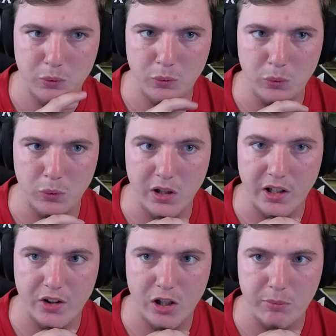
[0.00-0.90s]
Ooh, and it
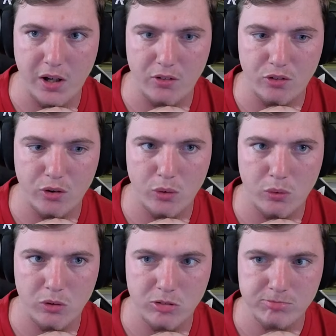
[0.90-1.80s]
can knock me out in
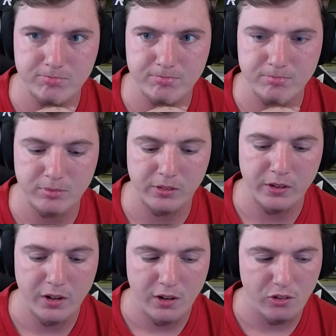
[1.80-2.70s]
2.
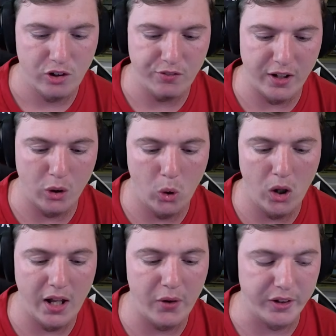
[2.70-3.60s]
See, if I go
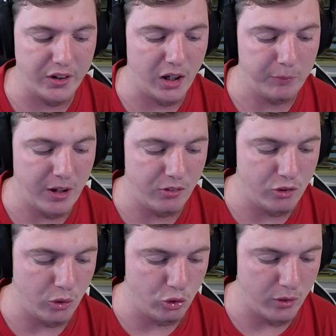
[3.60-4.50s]
all out, it can knock me out in
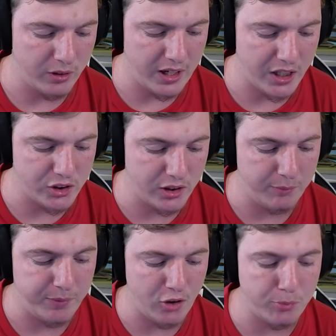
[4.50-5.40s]
2. So I'm going to actually,
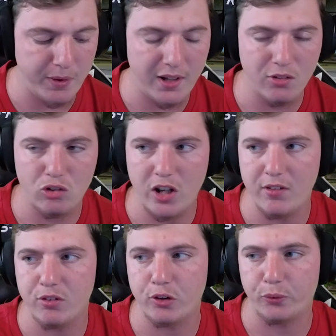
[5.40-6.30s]
best bet,
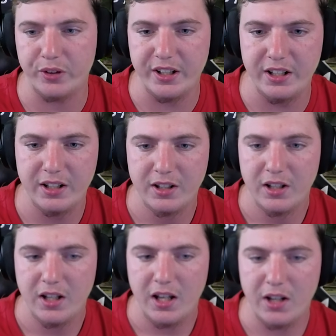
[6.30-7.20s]
save 3
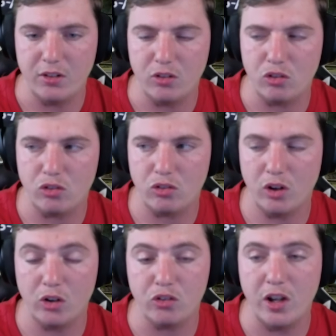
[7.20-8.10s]
and,
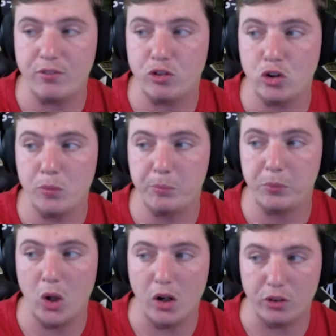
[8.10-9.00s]
or save 2,
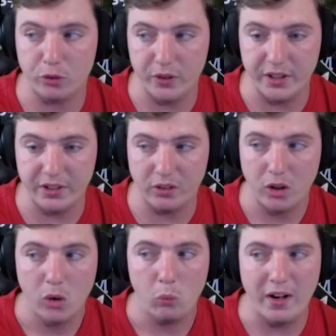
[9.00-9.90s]
block 3 here.
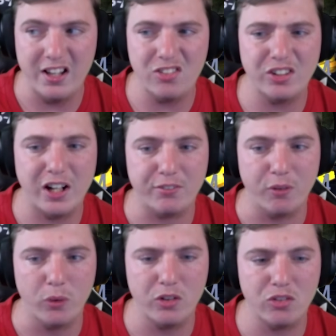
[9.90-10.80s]
Why is it not
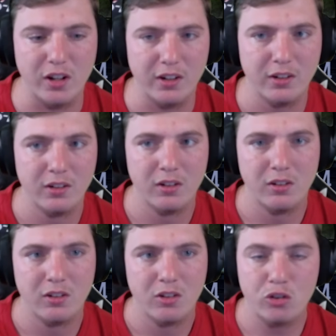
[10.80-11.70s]
focusing?
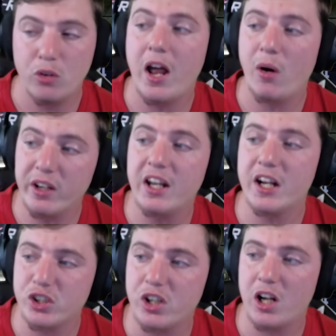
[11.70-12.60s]
So now it can
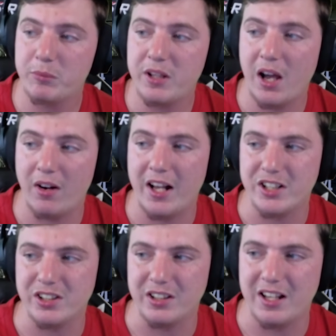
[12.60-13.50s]
actually knock me out,
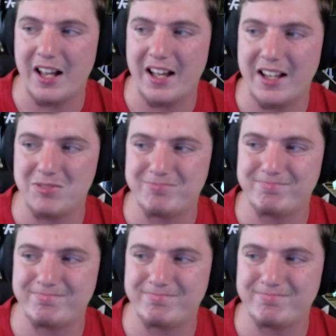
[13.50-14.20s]
actually. Yeah.